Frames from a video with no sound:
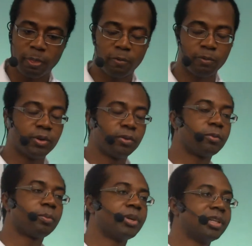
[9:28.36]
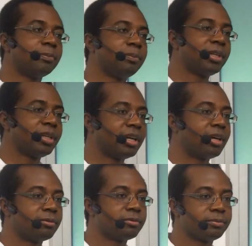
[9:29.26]
for both print and
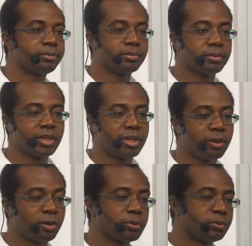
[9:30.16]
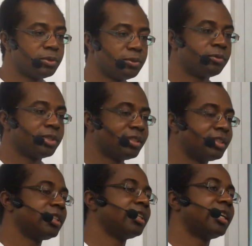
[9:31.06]
PDF. And it helps reduce
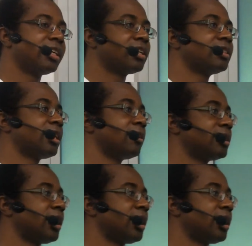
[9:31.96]
redundancy and cut down